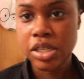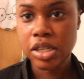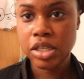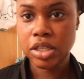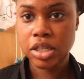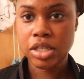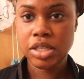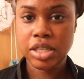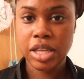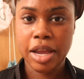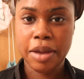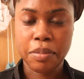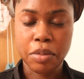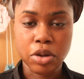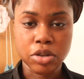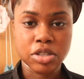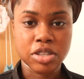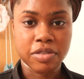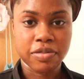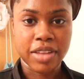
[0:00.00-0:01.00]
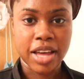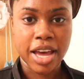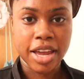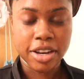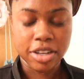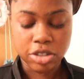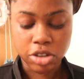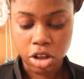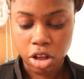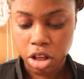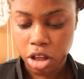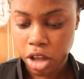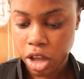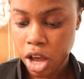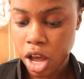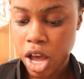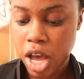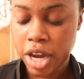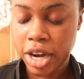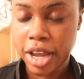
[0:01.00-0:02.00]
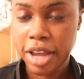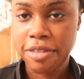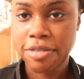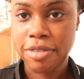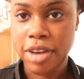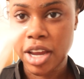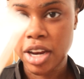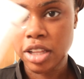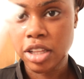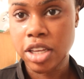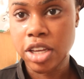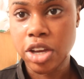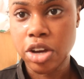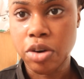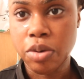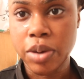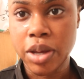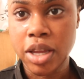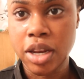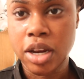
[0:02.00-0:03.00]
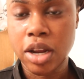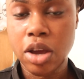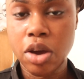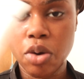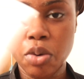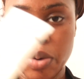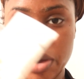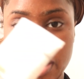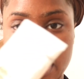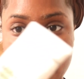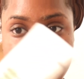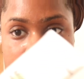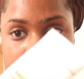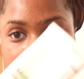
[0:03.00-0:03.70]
it looks like most of that is all gone, I finally go in with